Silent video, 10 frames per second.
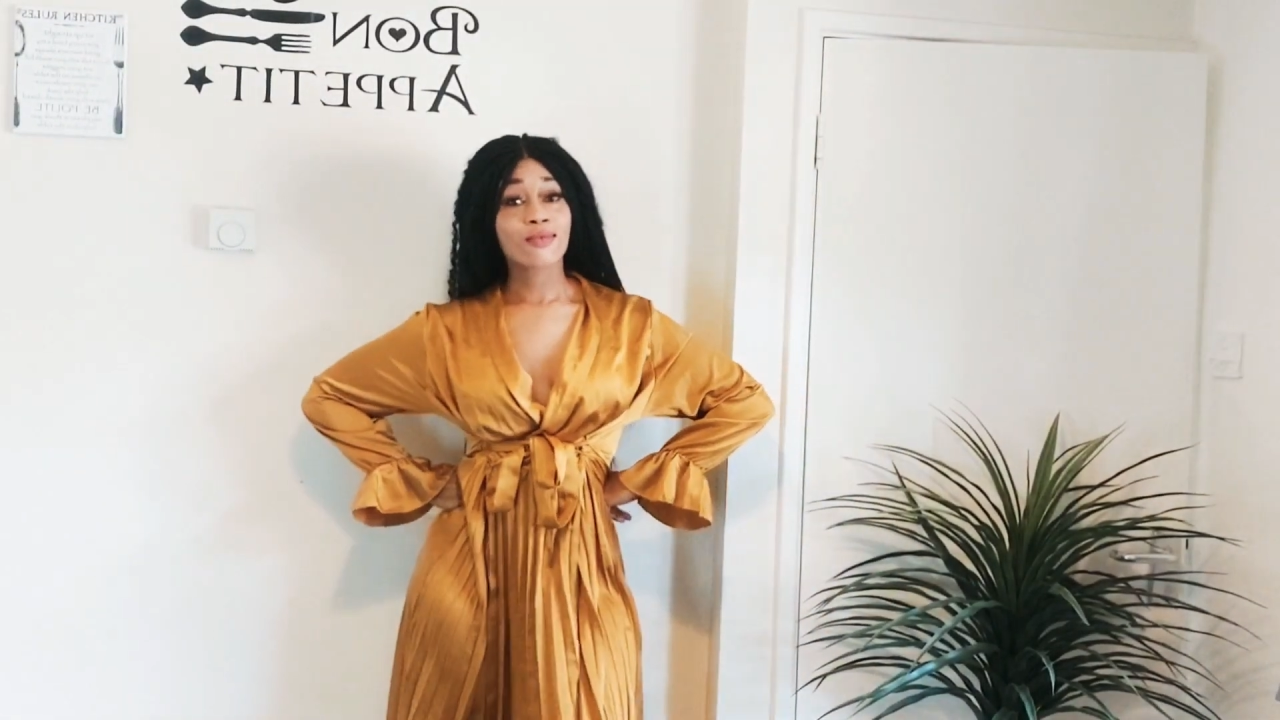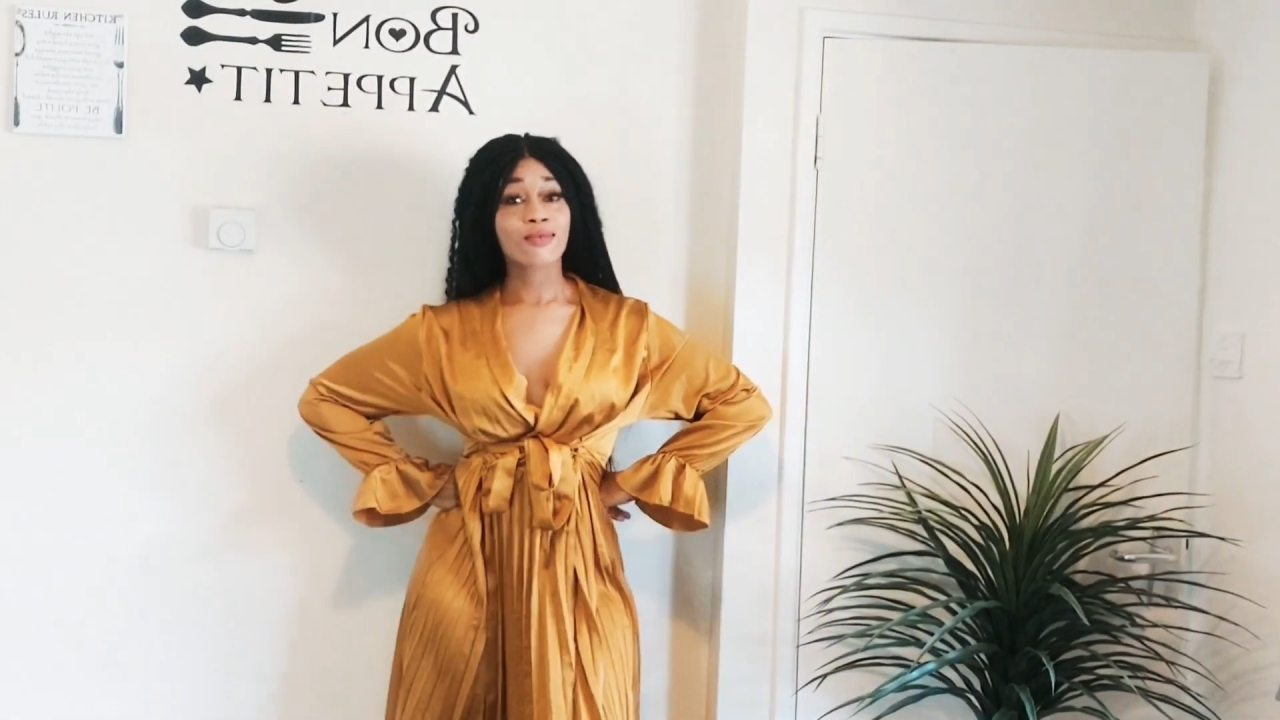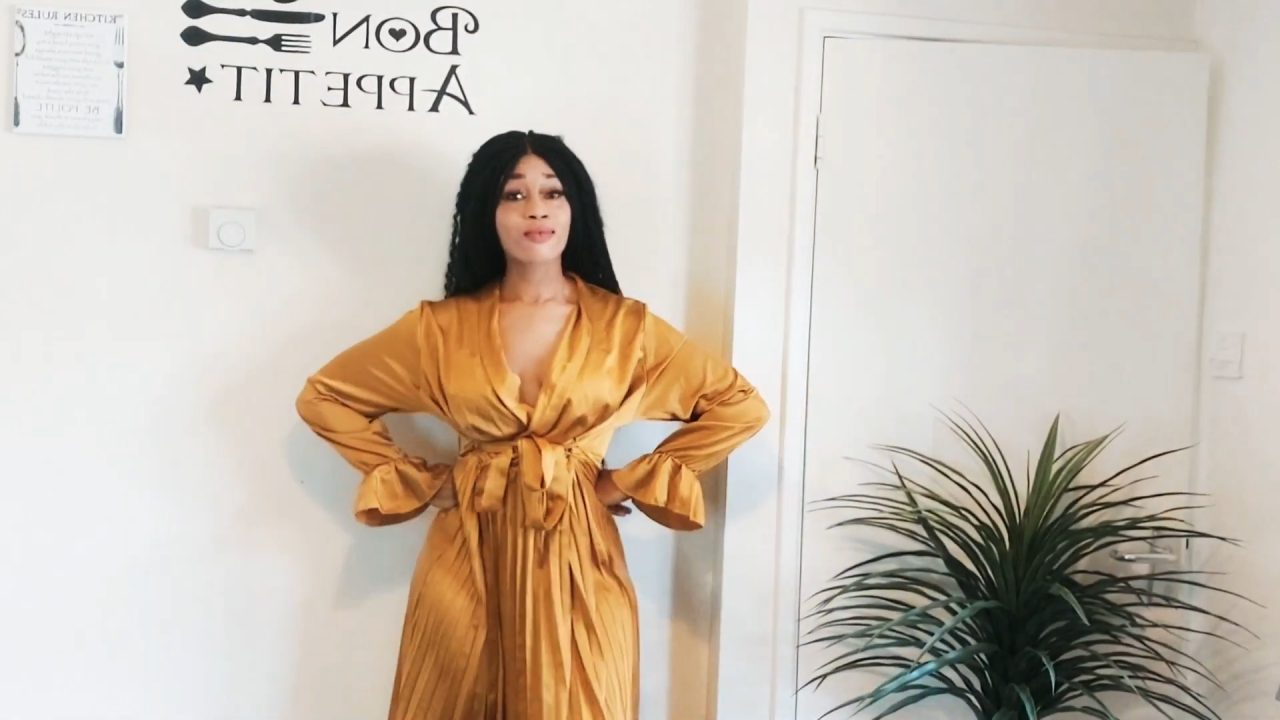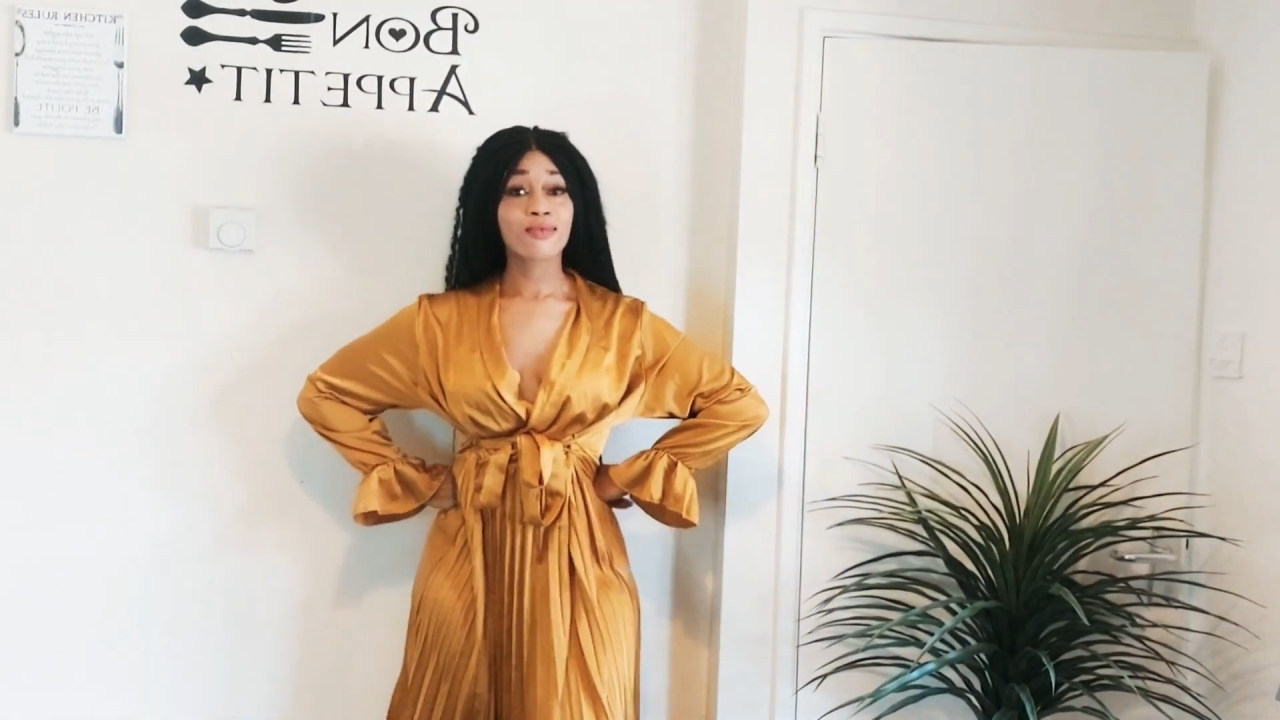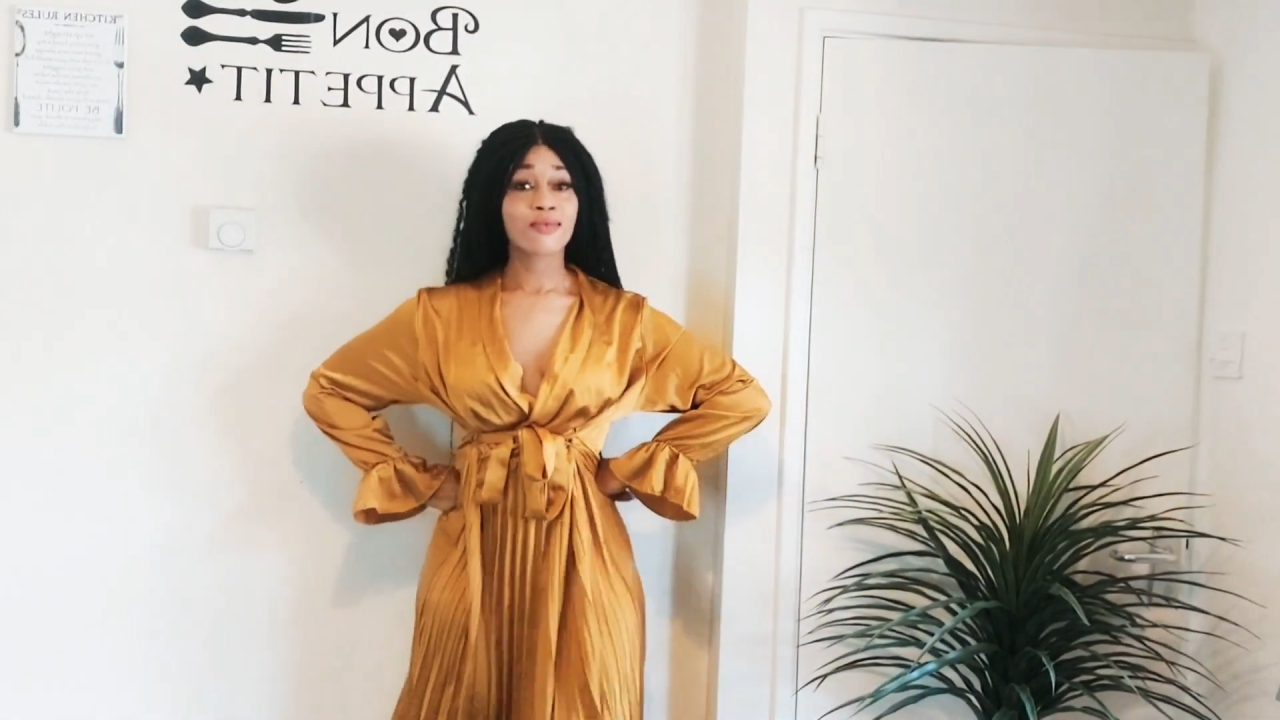And